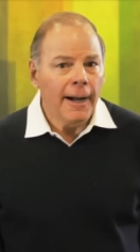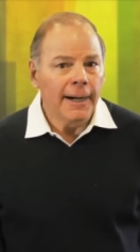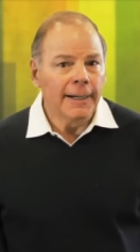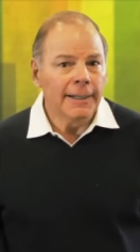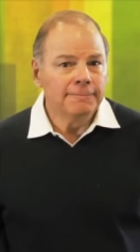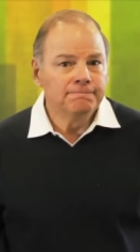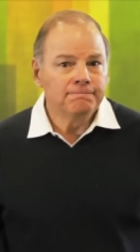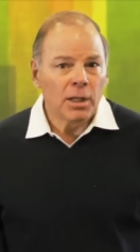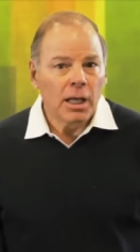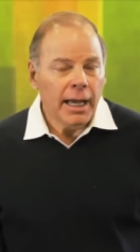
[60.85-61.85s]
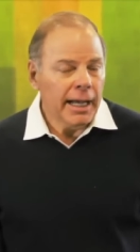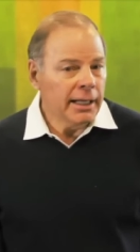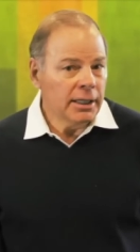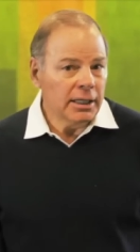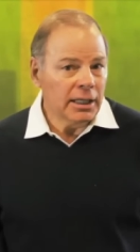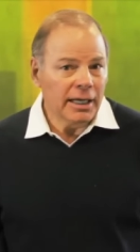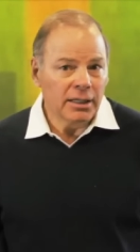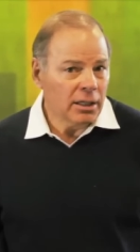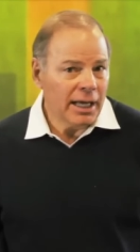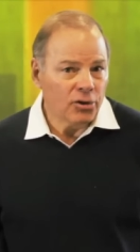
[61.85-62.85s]
Uh, and they al- it
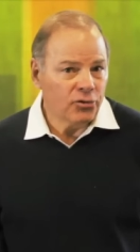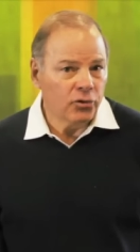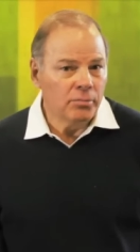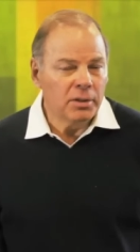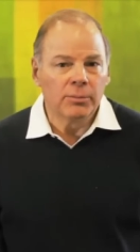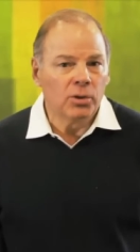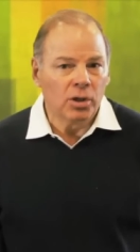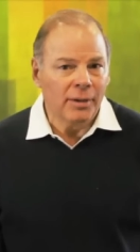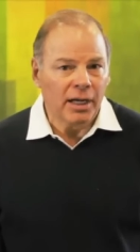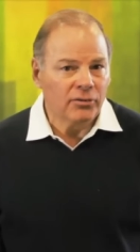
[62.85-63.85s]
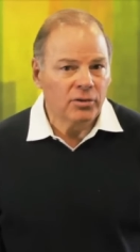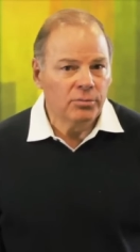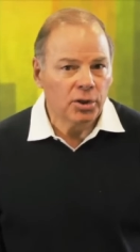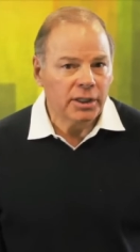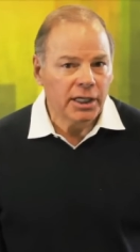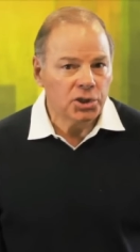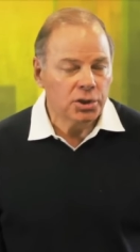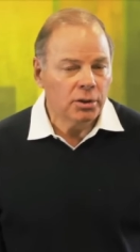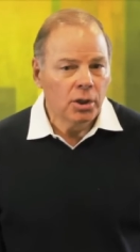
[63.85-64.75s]
allows for a minimal amount of communication